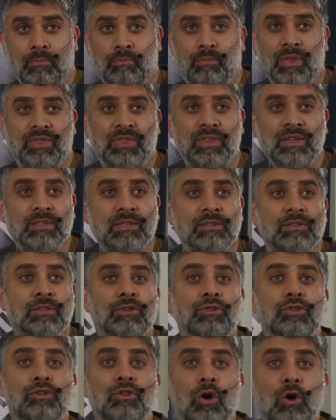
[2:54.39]
but this is the
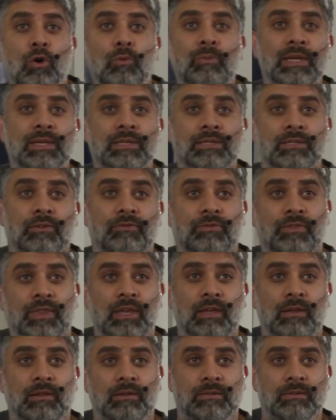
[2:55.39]
noblest of
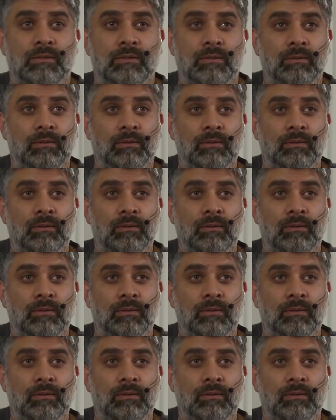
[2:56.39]
things.